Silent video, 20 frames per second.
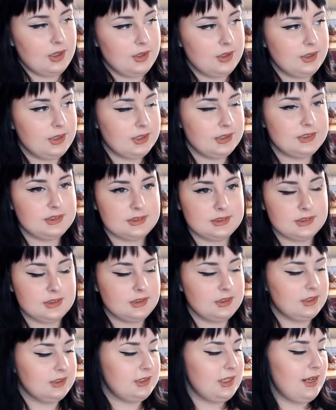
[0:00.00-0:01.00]
this
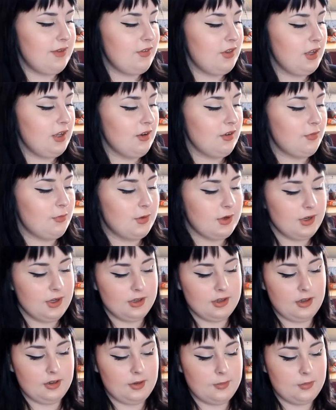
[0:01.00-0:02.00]
doesn't have a lot of
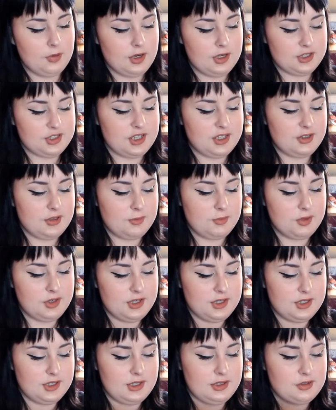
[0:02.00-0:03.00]
product on the brush, and the
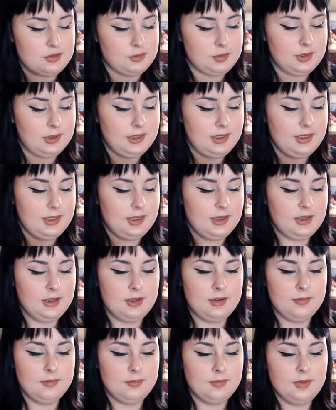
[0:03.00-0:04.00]
brush is really
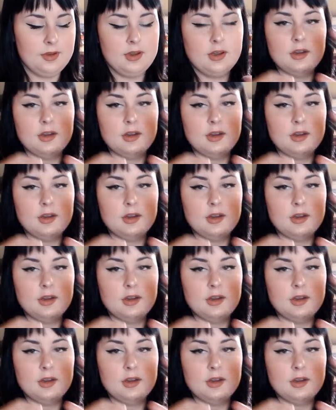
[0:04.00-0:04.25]
um,